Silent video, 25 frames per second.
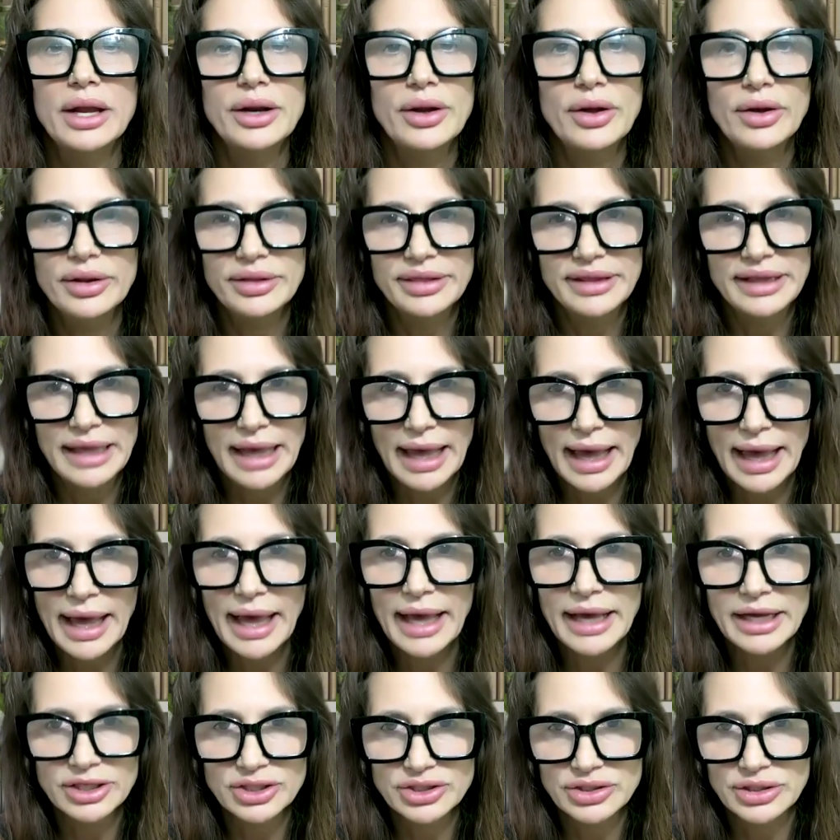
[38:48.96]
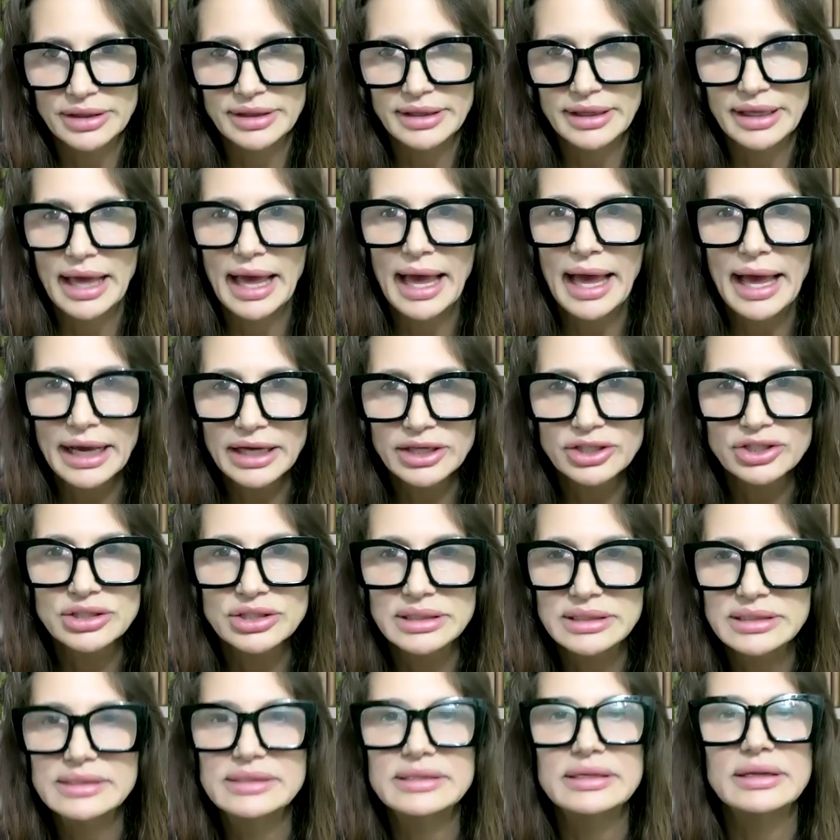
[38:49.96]
on the action. The
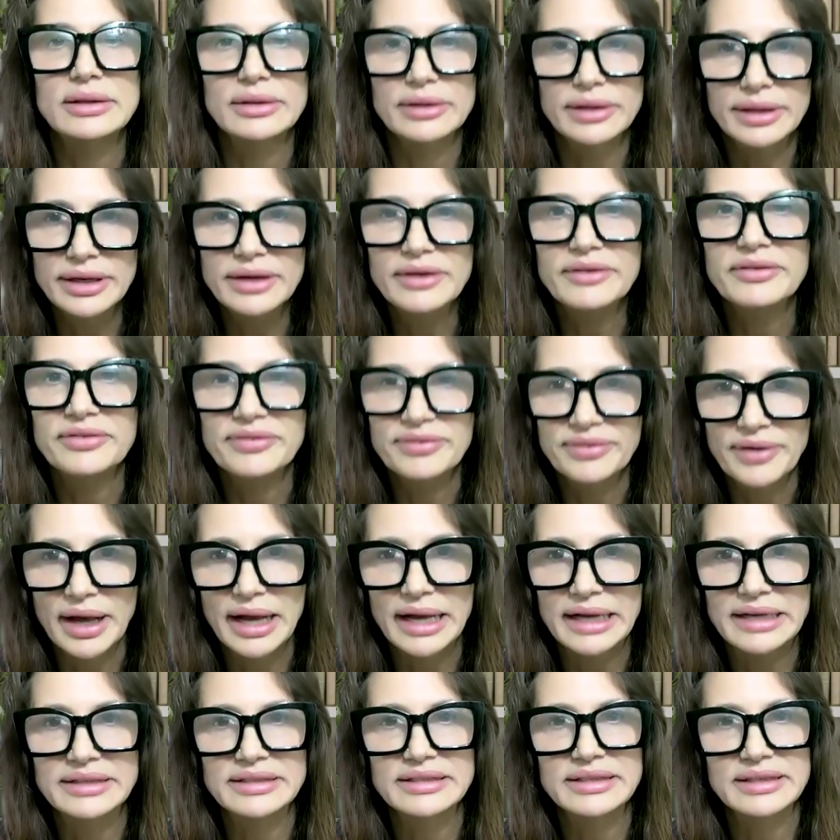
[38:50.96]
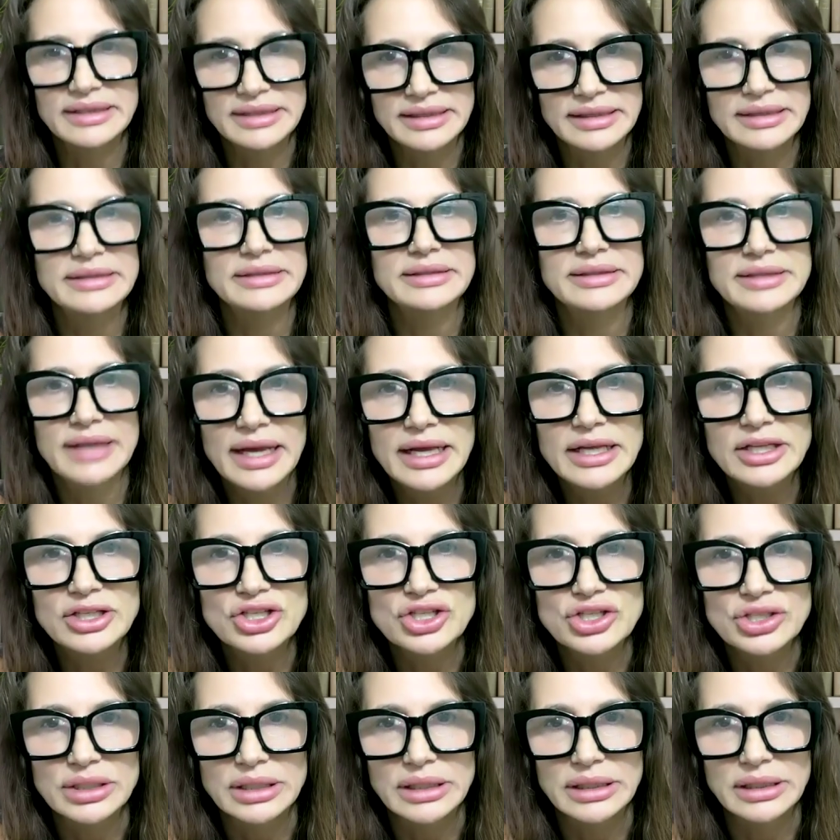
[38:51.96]
action solidifies the
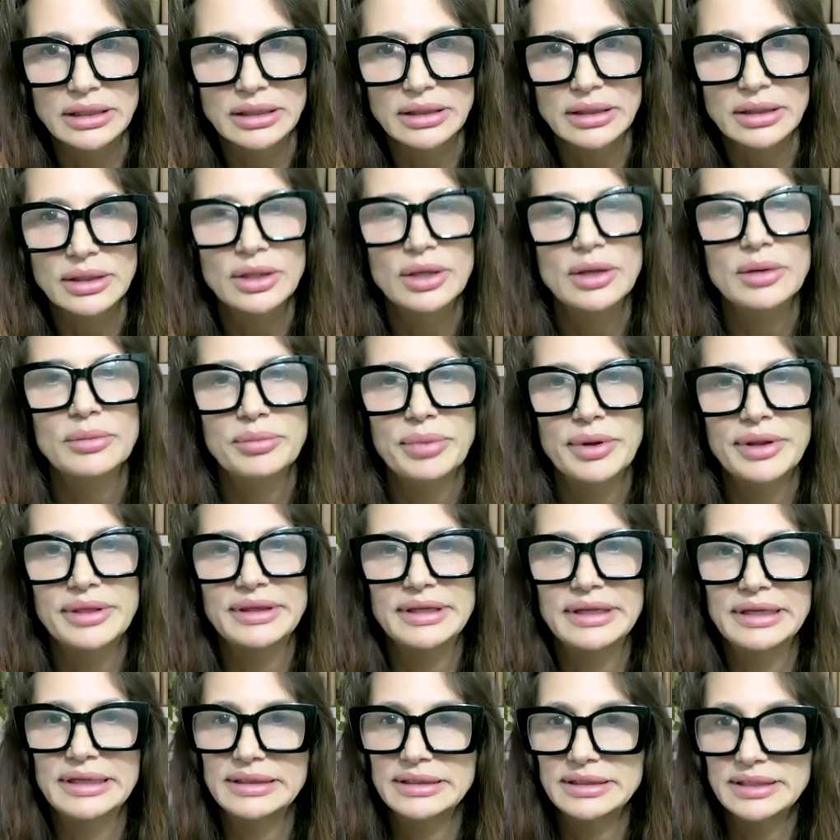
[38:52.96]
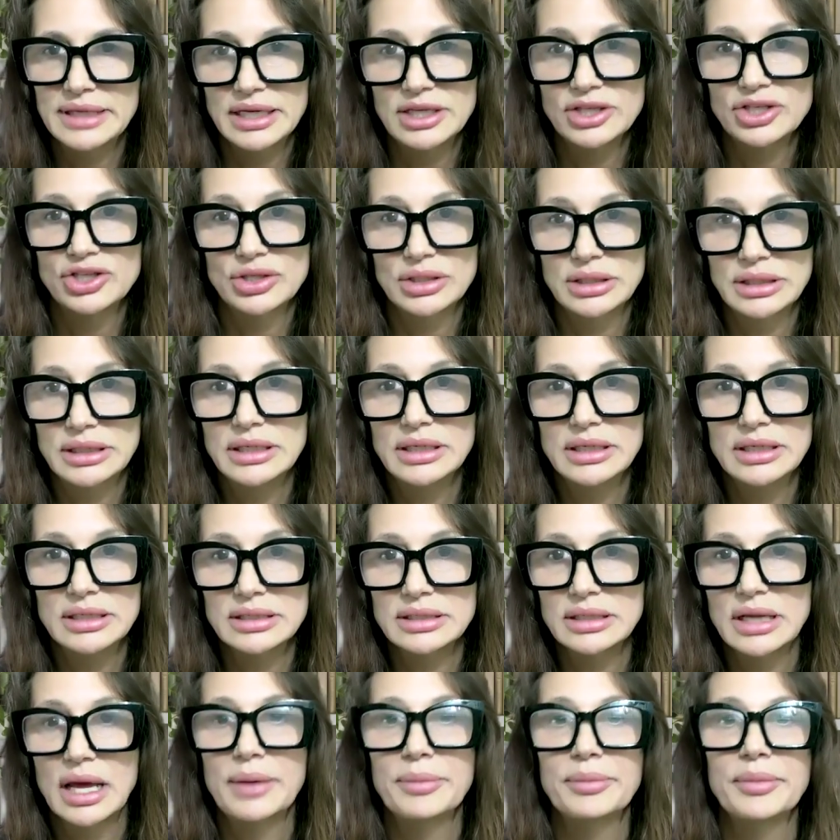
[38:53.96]
intention, but the intention
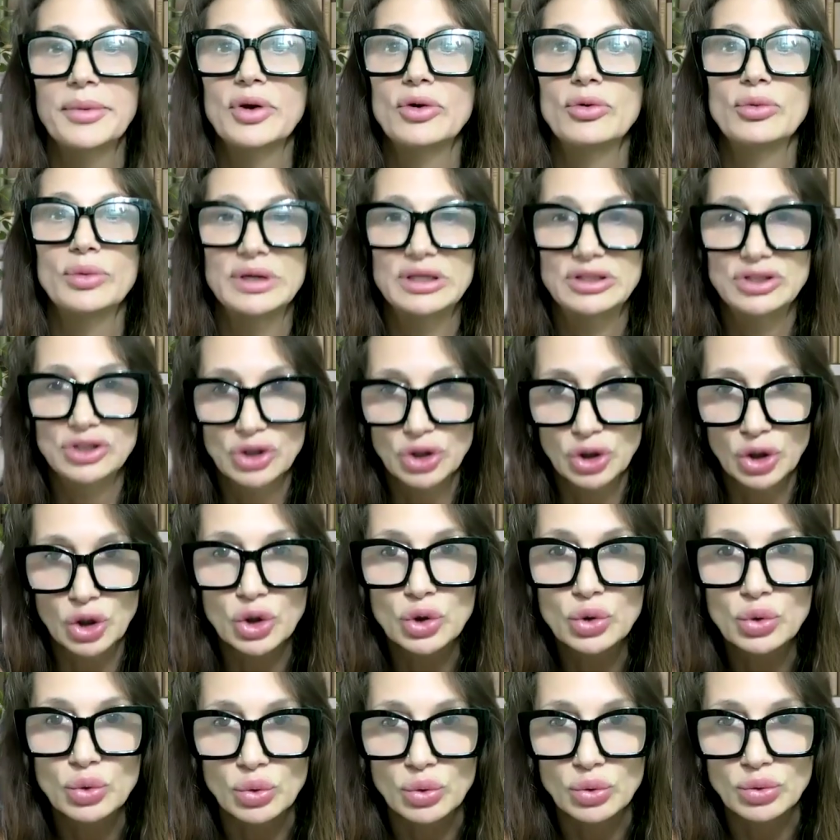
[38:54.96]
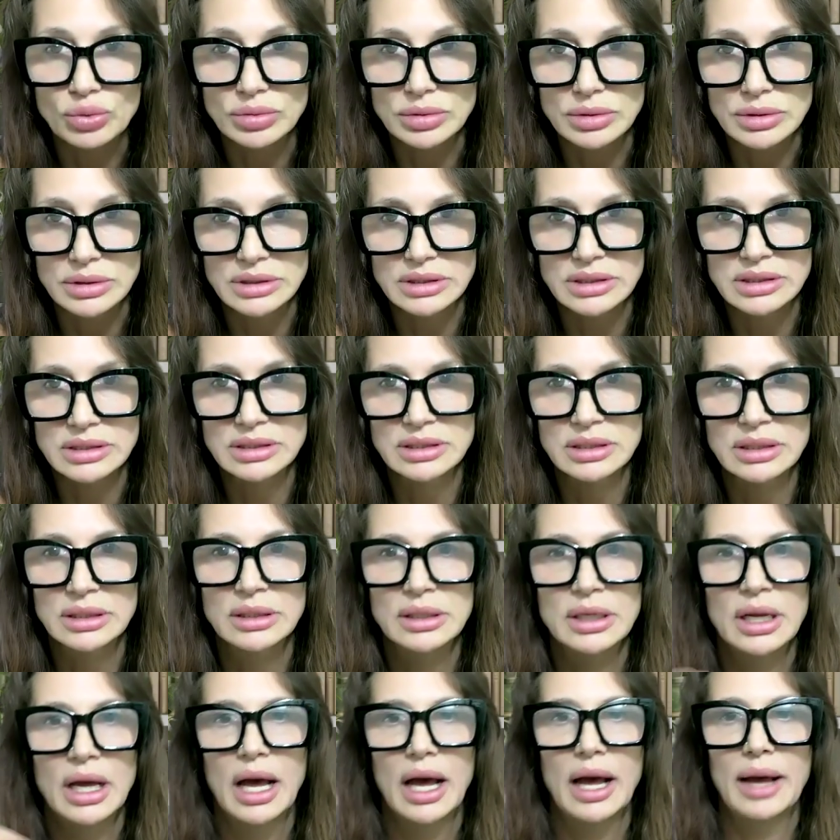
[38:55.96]
is I'm going to lose.
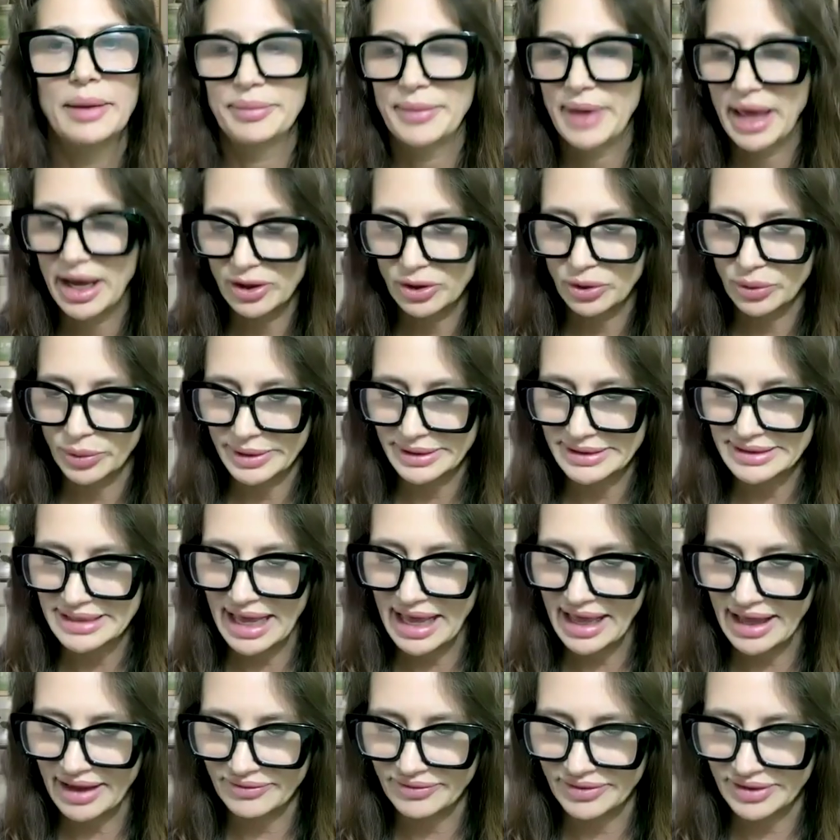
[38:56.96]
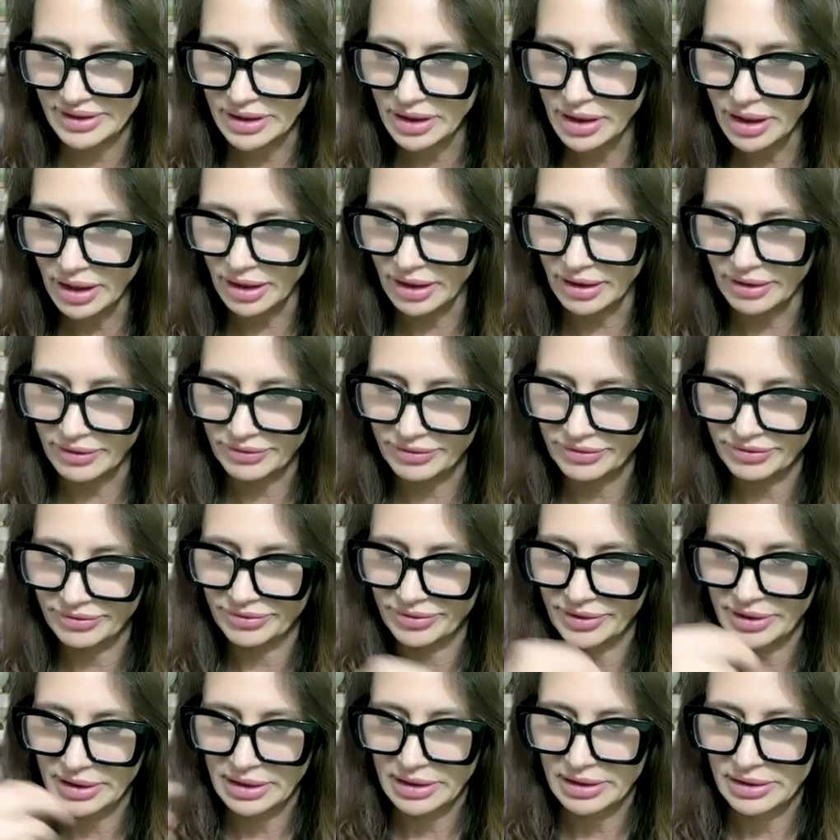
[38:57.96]
I'm not going to have enough.
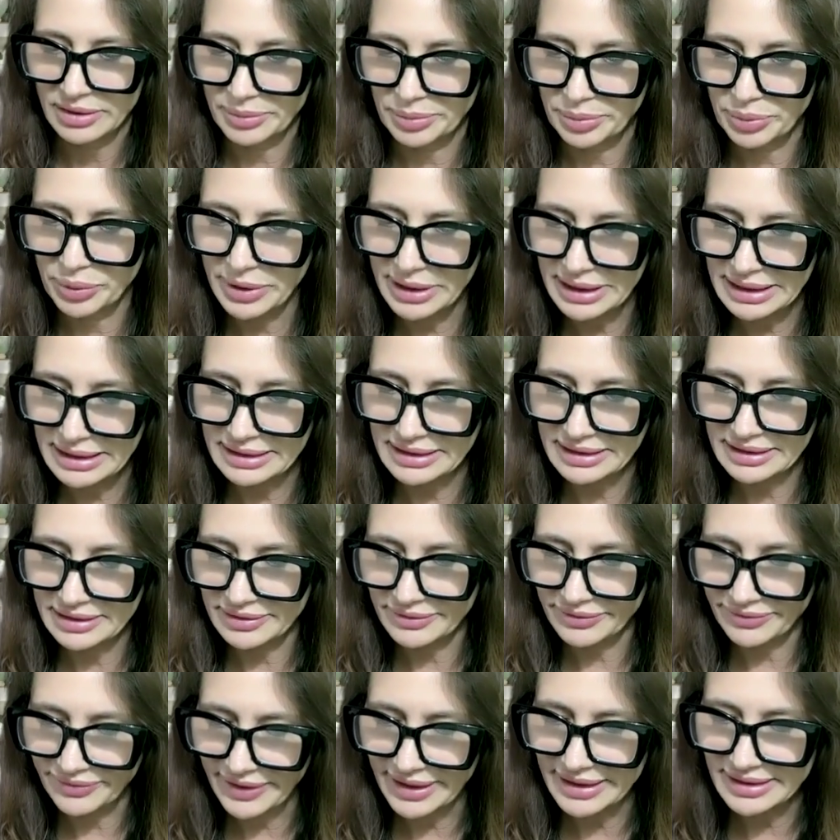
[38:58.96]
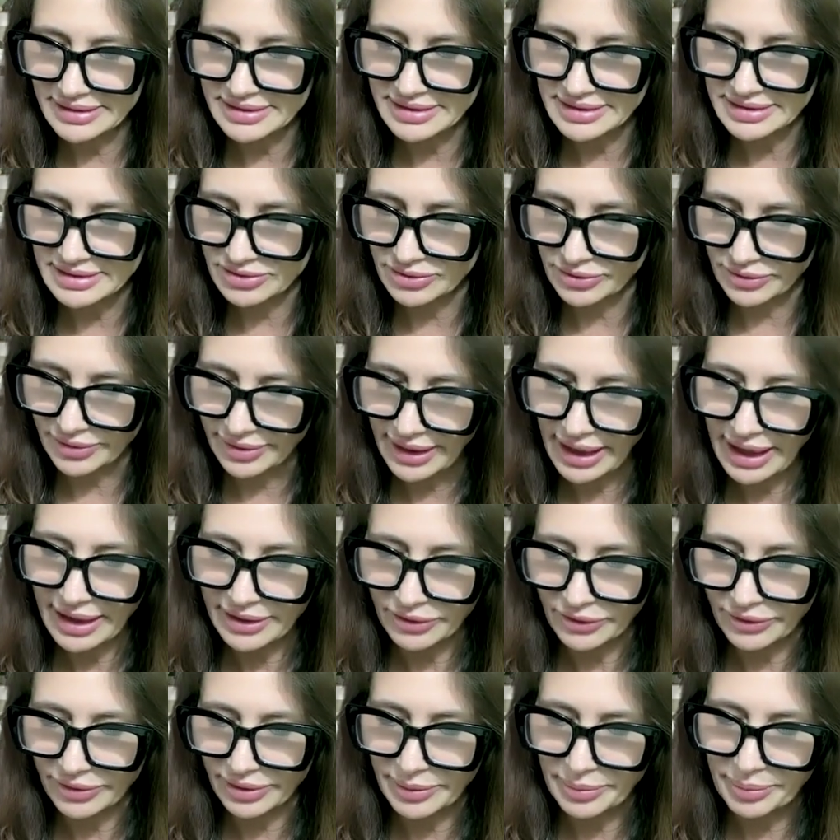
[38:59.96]
The prickly defenses are
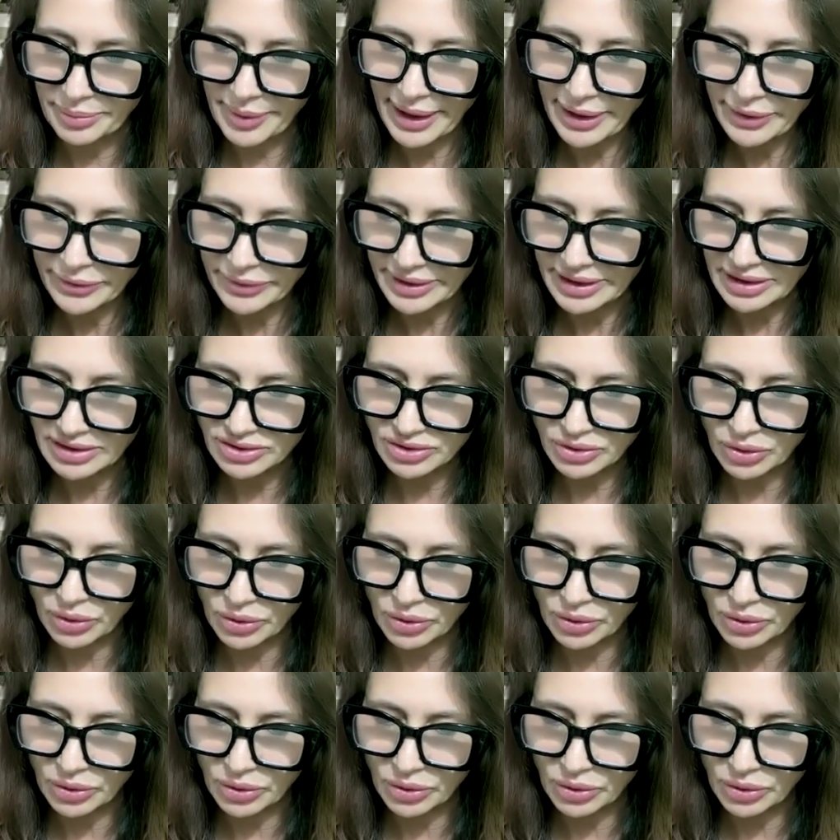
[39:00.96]
the barriers